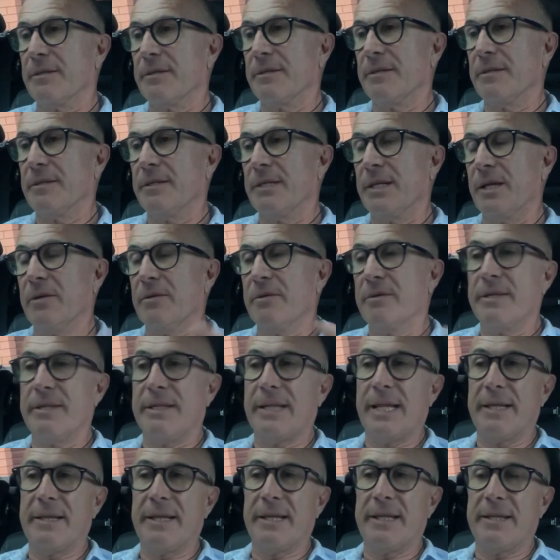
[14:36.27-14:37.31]
you know,
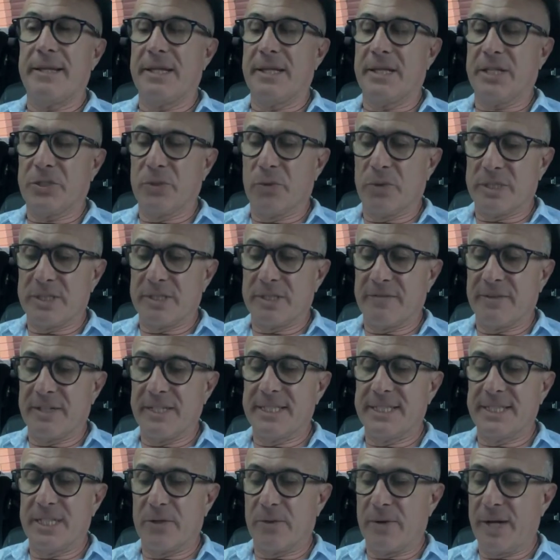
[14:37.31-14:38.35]
they're the sorts of
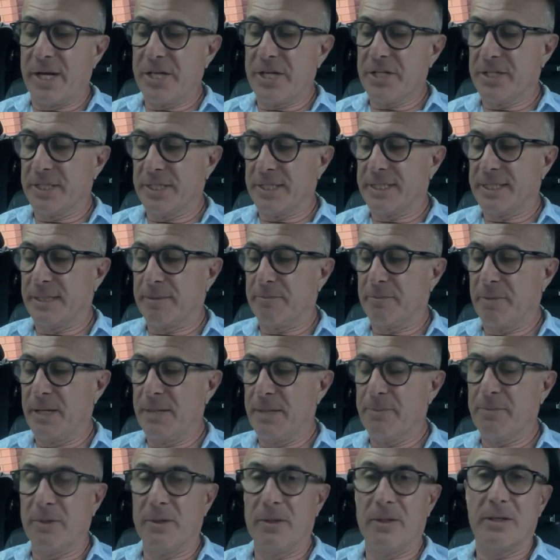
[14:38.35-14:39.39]
considerations that
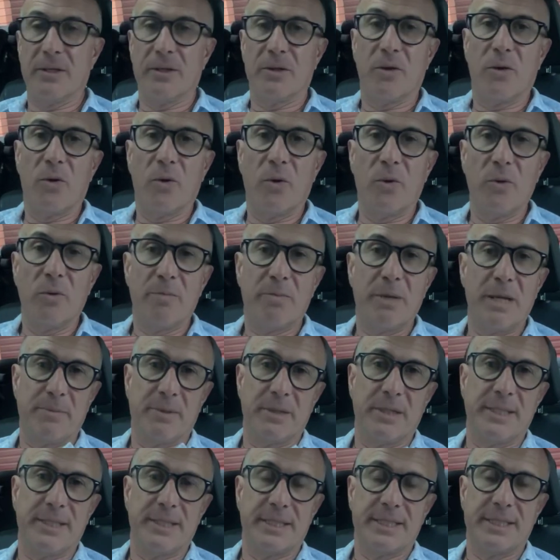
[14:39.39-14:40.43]
all
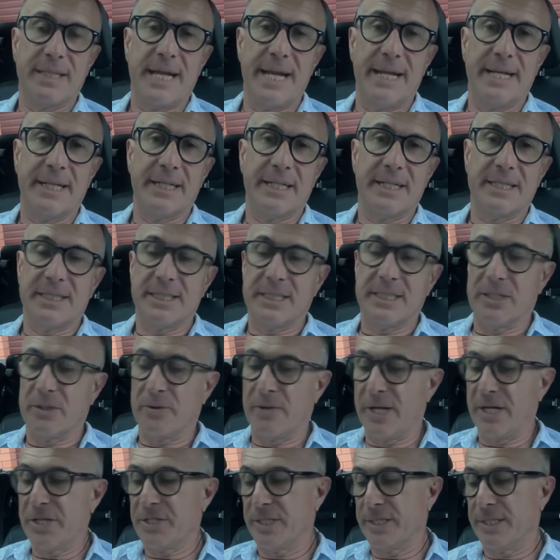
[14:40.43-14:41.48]
people need to take into
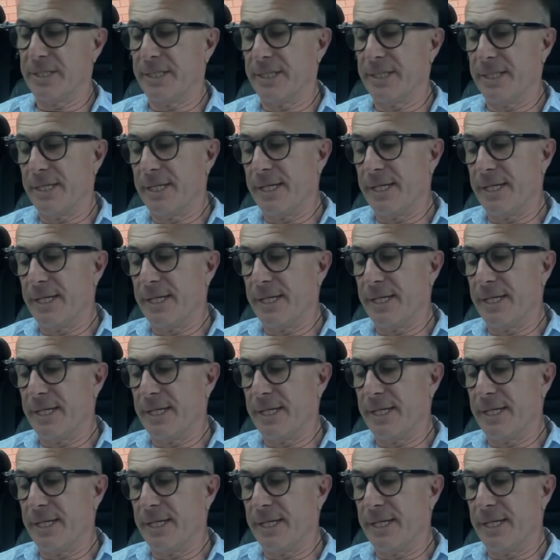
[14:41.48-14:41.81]
consideration.